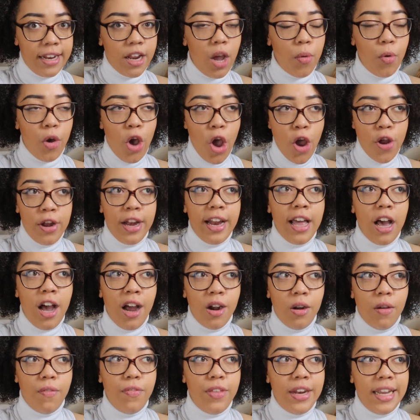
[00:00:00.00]
I will only let
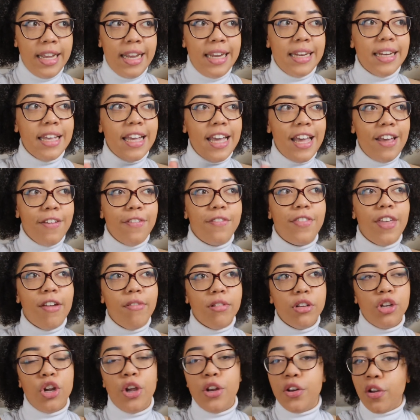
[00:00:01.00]
Arlo off the lead if there
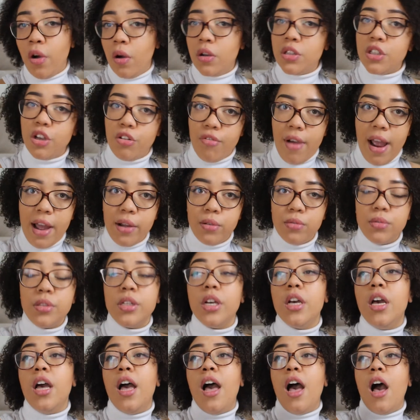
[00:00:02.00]
are no dogs around,
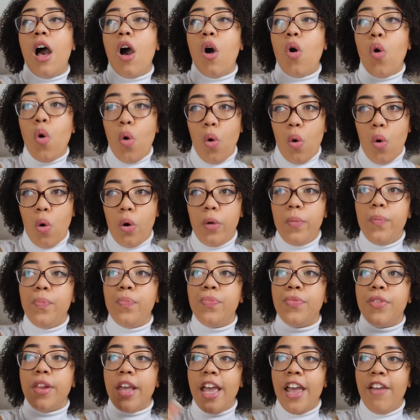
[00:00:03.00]
or
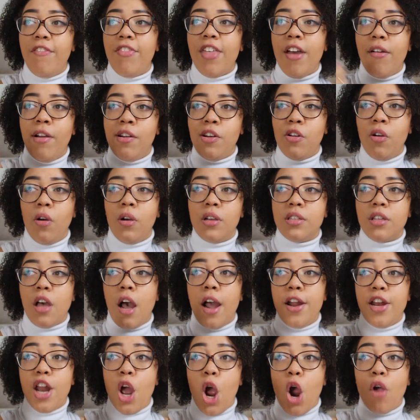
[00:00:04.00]
if there are dogs that
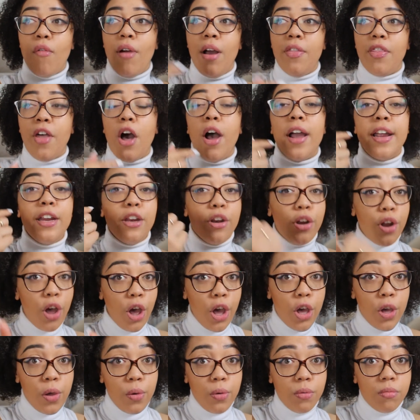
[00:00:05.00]
I know around that I
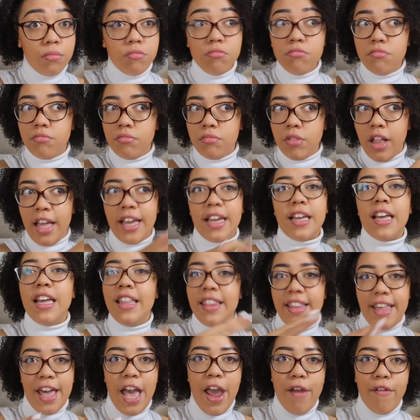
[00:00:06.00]
know, like in
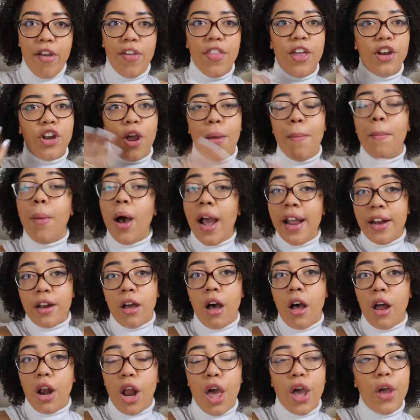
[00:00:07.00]
the area, that don't mind
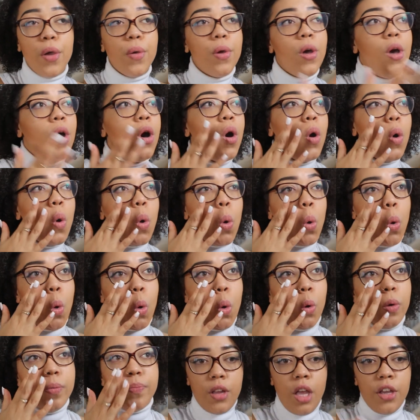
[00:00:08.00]
Arlo,
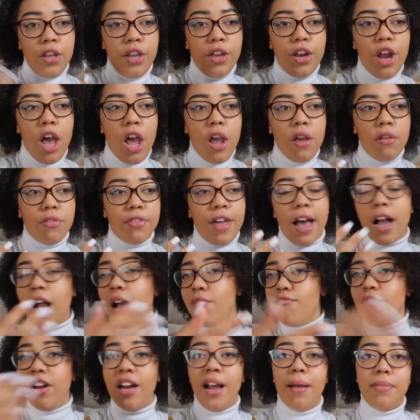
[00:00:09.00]
or you know, that
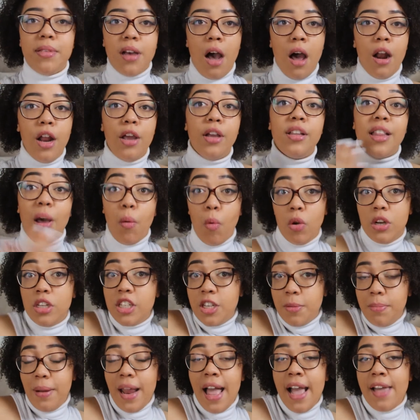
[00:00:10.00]
come running up to Arlo that wants
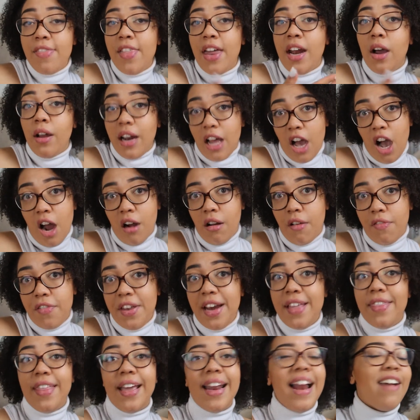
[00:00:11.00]
to play, then I'll let Arlo off the
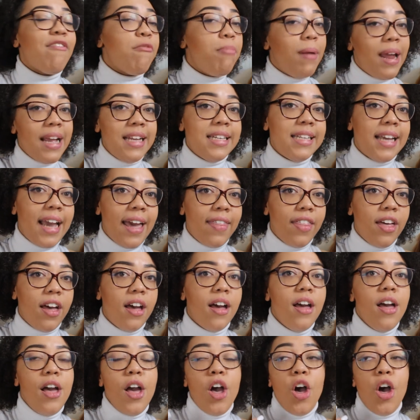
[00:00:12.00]
lead and they can have a play together.